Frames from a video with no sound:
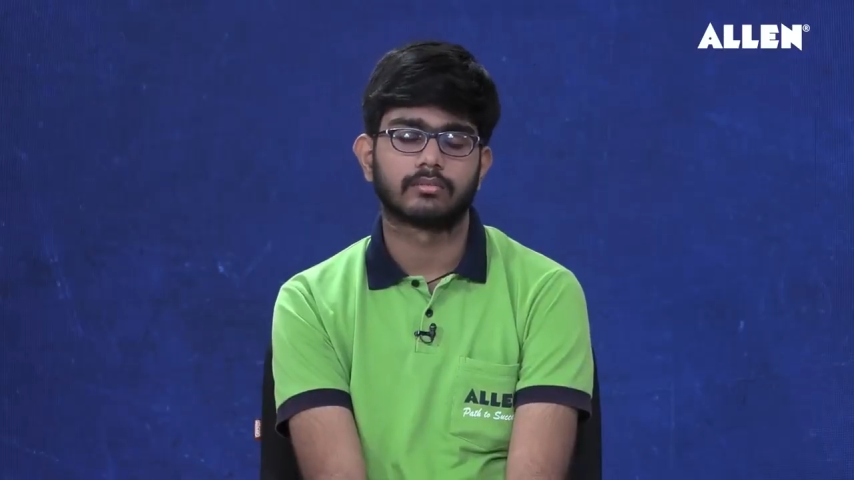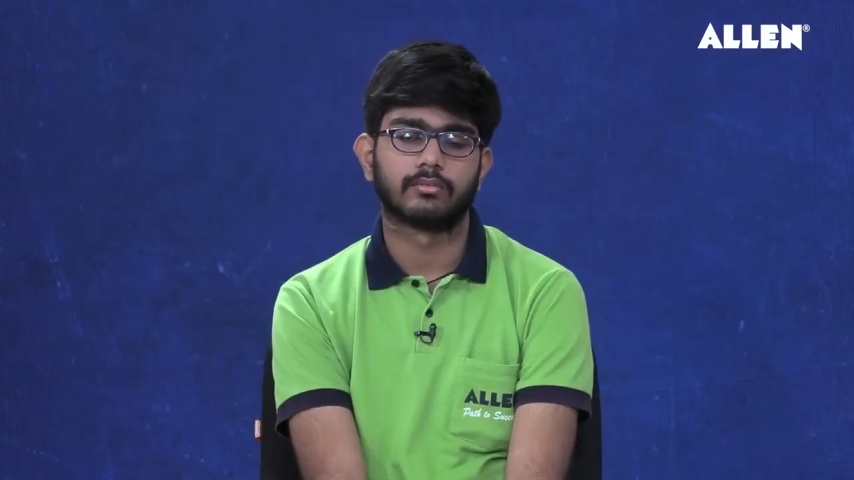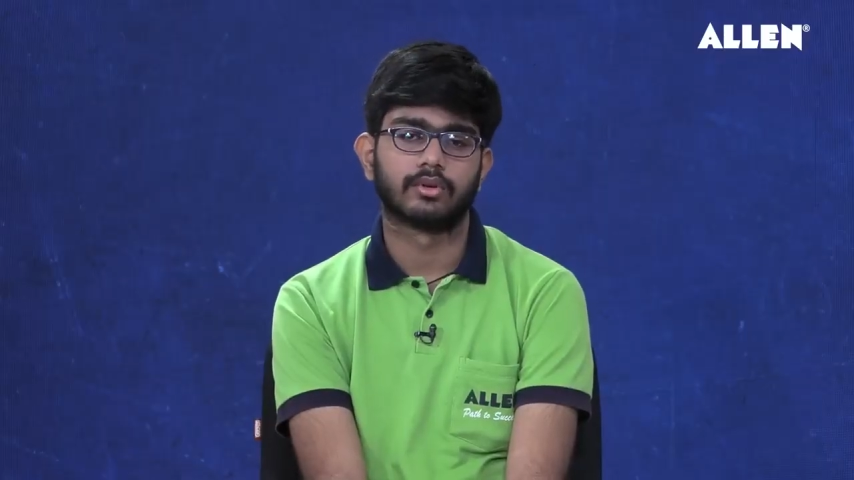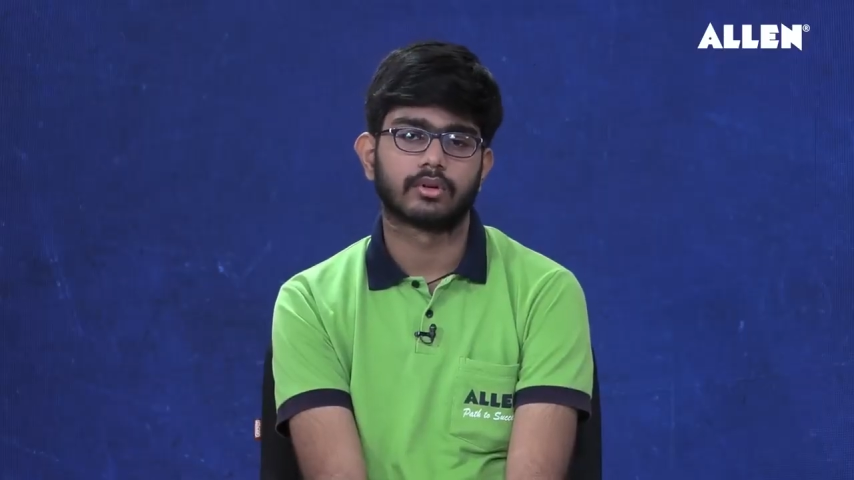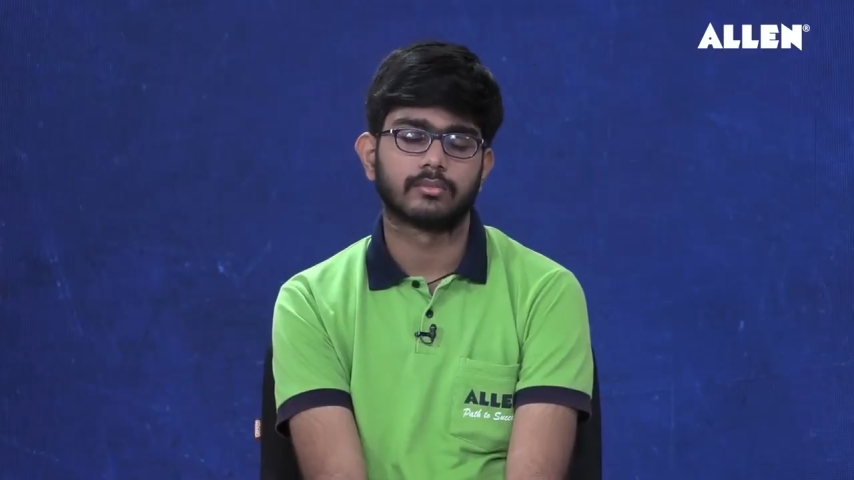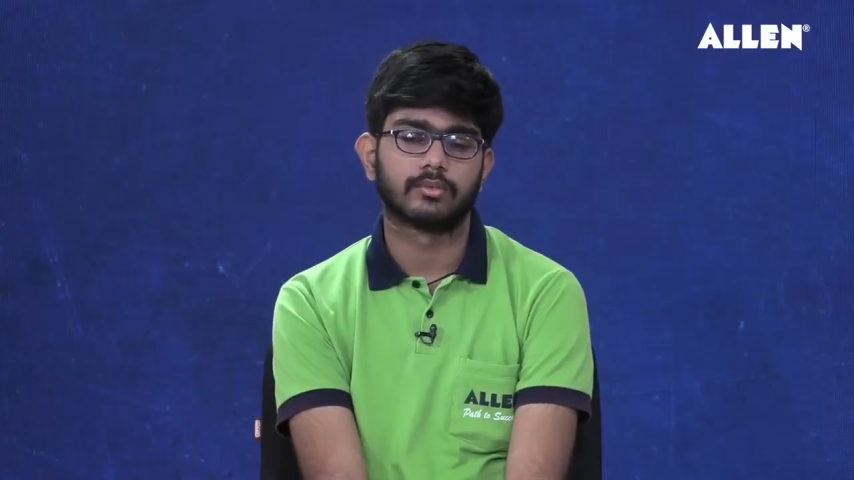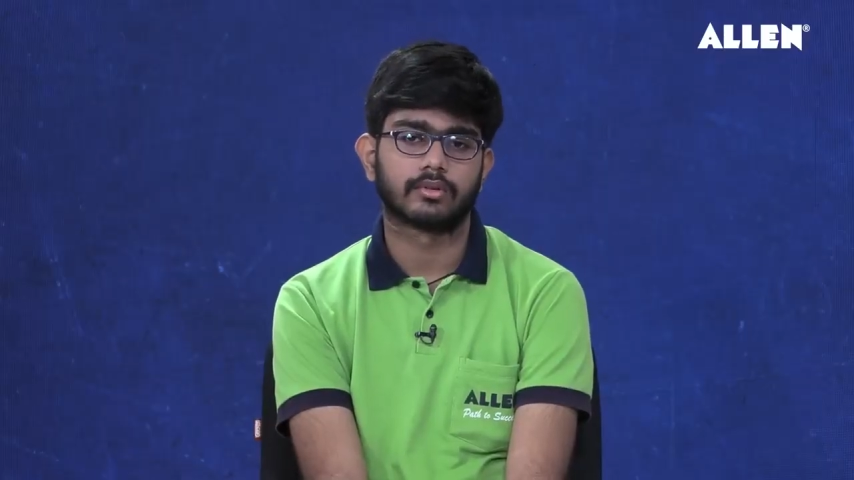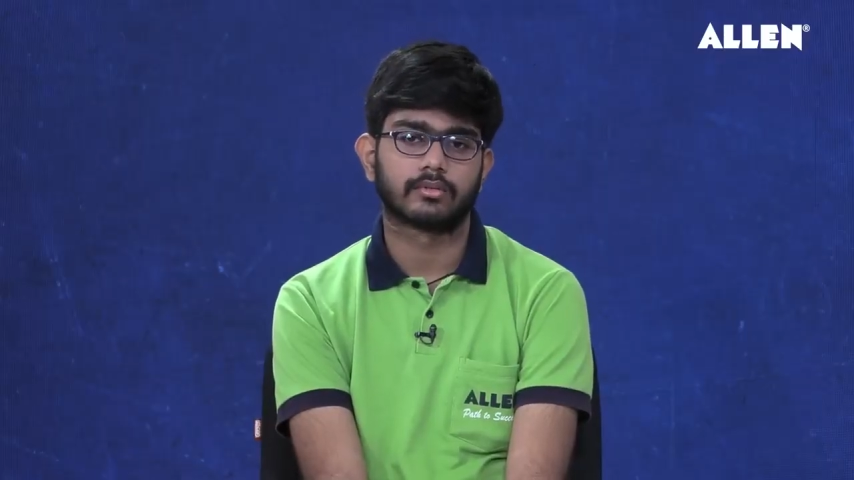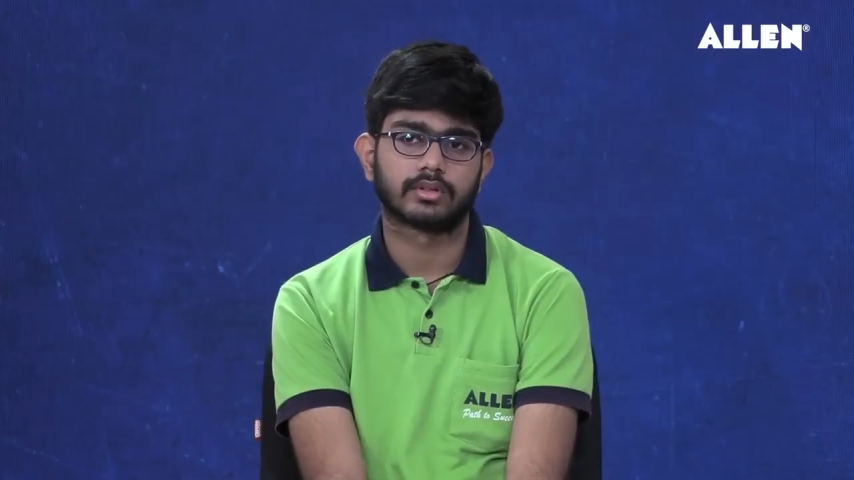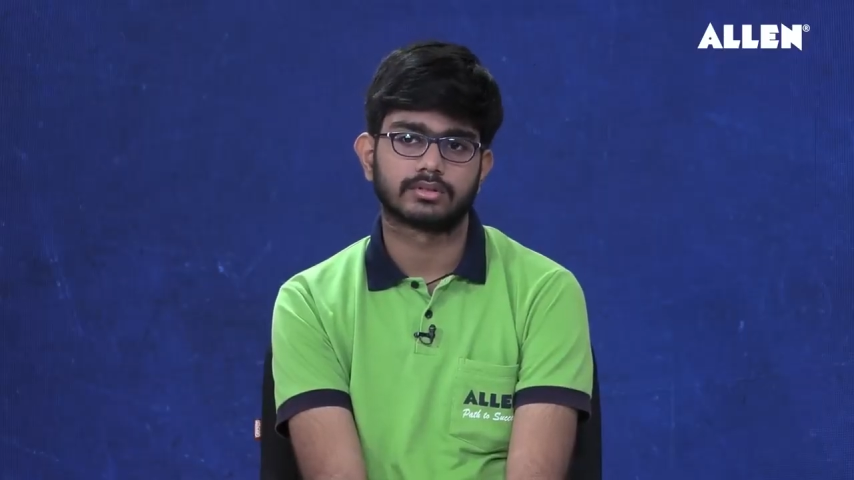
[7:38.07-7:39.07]
more and
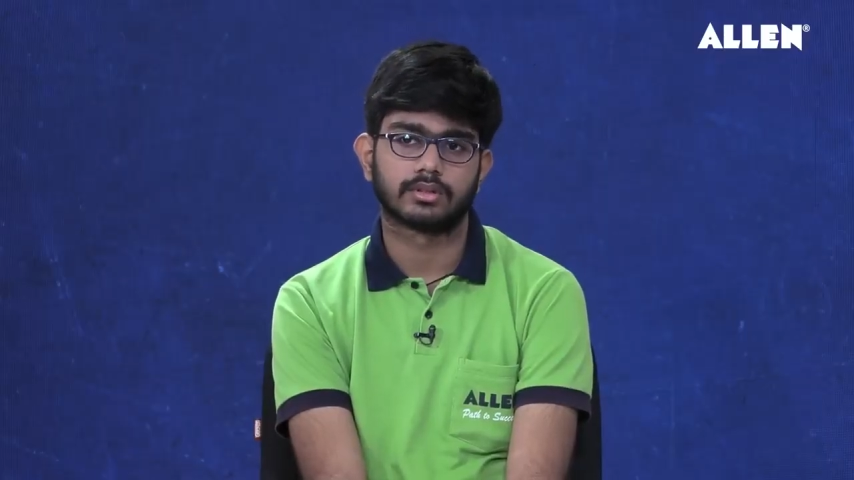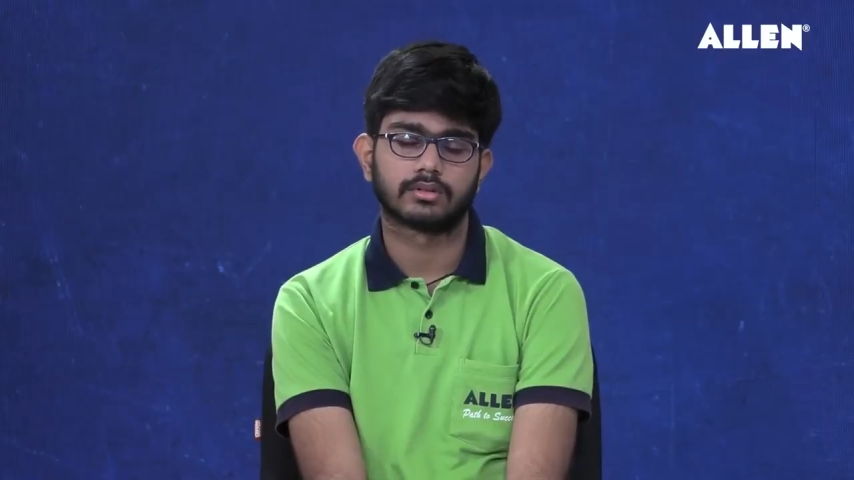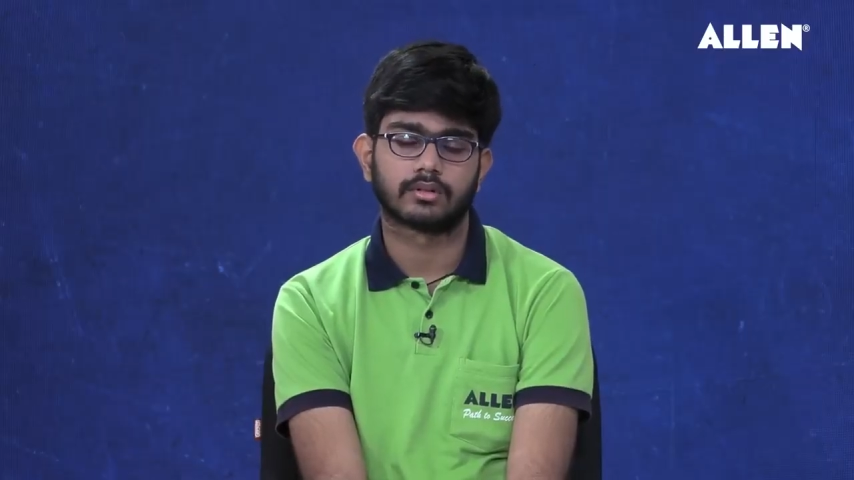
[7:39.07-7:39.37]
more questions